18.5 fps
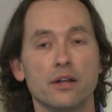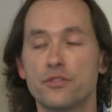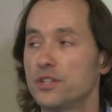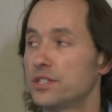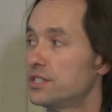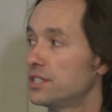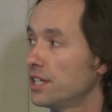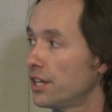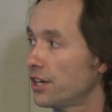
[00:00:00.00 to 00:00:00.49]

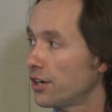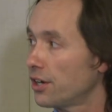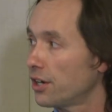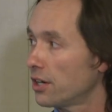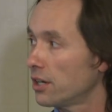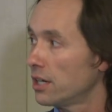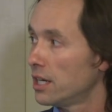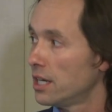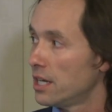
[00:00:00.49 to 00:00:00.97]
This
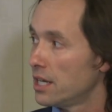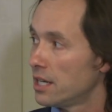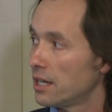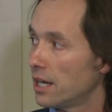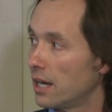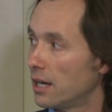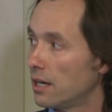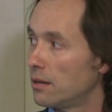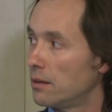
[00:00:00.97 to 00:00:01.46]
year,
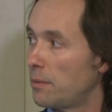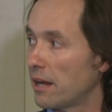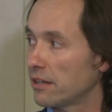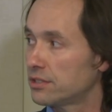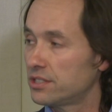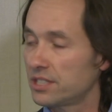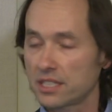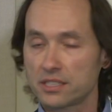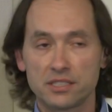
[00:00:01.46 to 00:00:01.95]

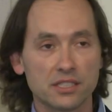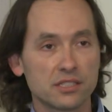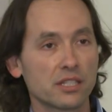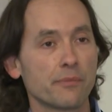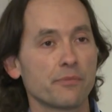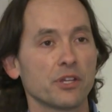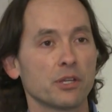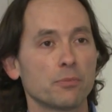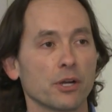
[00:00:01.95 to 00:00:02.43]
about
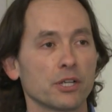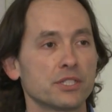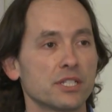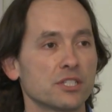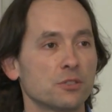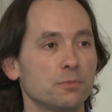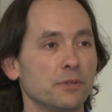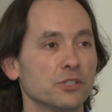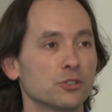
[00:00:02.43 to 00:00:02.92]
60-something
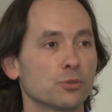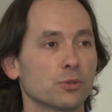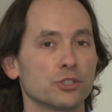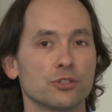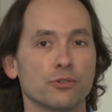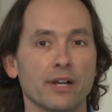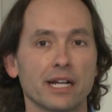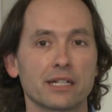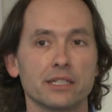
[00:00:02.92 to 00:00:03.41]
participants were
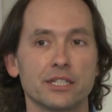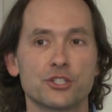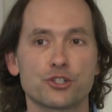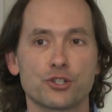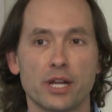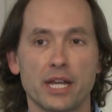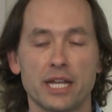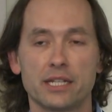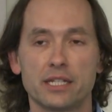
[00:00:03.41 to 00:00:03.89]
directly
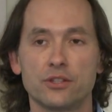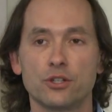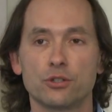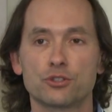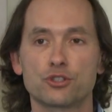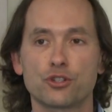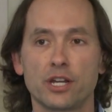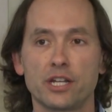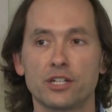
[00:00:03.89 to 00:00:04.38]
trained in
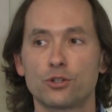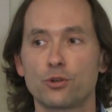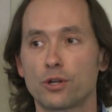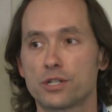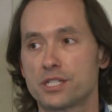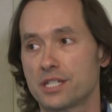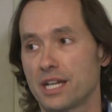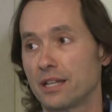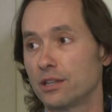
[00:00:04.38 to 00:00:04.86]
those training
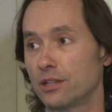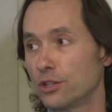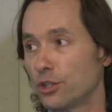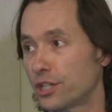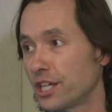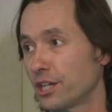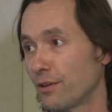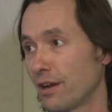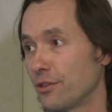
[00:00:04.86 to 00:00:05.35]
courses.
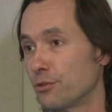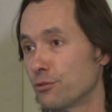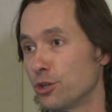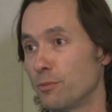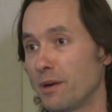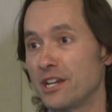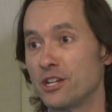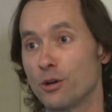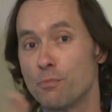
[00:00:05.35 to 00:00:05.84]
Looking around the
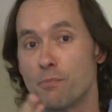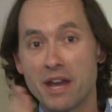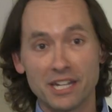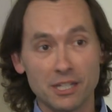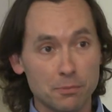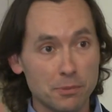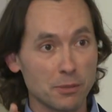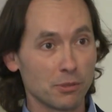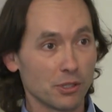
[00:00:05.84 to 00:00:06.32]
room, I know
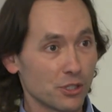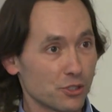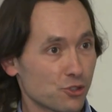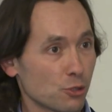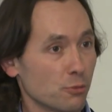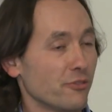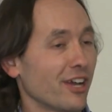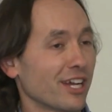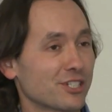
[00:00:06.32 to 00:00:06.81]
many people in
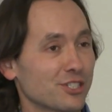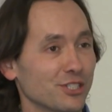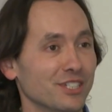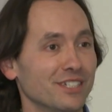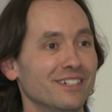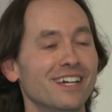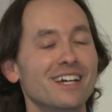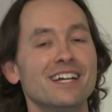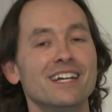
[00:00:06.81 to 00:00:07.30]
this room have
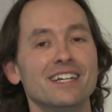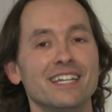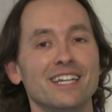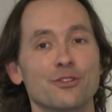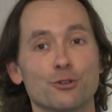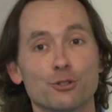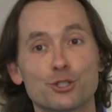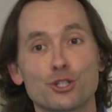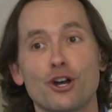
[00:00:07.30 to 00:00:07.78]
actually
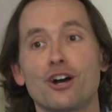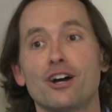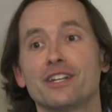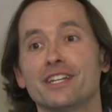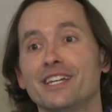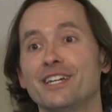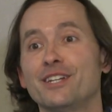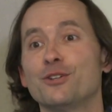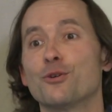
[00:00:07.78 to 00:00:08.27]
either
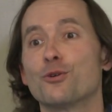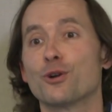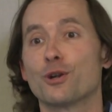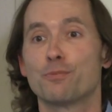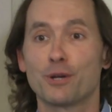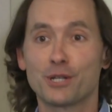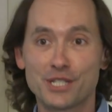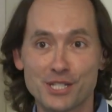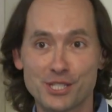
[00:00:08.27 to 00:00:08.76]
taught in
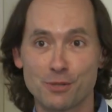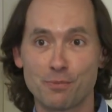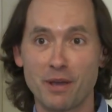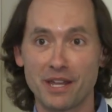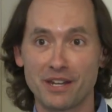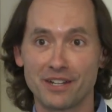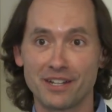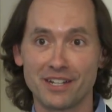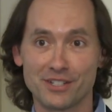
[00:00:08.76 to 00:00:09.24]
or
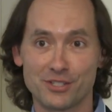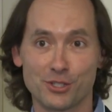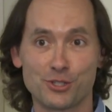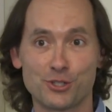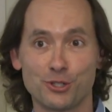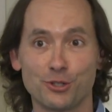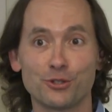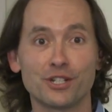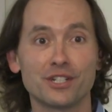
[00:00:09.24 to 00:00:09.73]
participated in as a
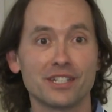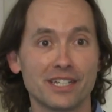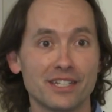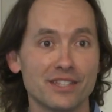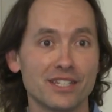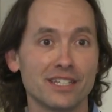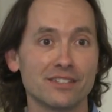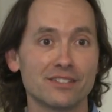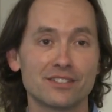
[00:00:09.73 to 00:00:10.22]
student
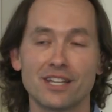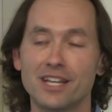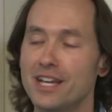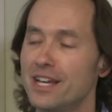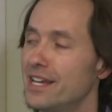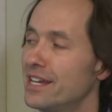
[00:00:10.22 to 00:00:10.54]
in these